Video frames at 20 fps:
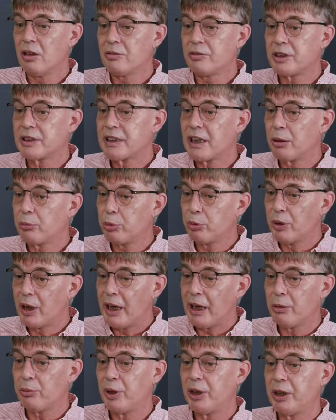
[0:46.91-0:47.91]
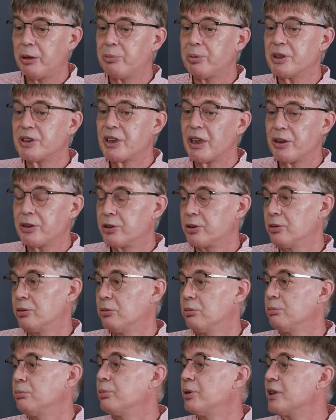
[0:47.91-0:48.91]
for example, how many potential
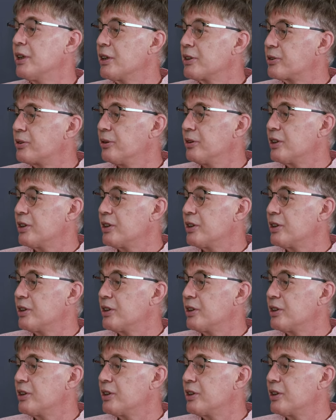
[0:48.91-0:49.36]
pedestrian